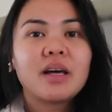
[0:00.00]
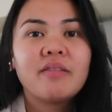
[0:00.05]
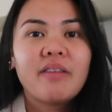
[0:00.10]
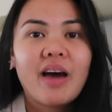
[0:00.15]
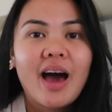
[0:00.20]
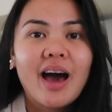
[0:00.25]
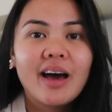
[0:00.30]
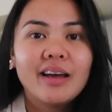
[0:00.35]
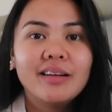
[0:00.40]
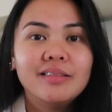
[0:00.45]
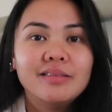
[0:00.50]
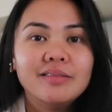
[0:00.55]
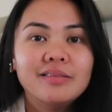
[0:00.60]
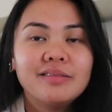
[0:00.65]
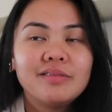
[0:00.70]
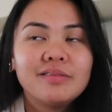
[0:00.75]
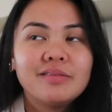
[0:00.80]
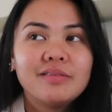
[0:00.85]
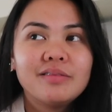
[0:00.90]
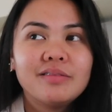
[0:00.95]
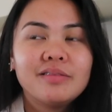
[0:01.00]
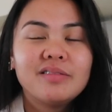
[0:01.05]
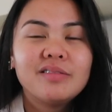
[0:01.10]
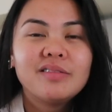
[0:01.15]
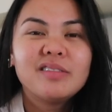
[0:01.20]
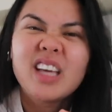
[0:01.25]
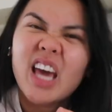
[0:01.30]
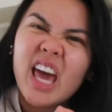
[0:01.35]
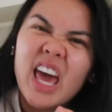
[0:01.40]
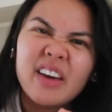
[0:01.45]
I've had
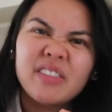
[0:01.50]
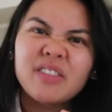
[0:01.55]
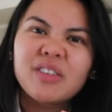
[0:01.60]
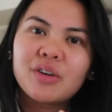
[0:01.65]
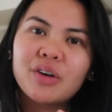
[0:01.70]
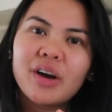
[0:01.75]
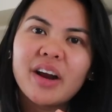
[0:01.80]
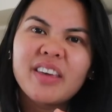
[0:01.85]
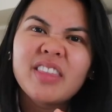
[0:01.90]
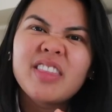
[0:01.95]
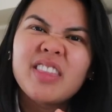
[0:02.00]
ever, I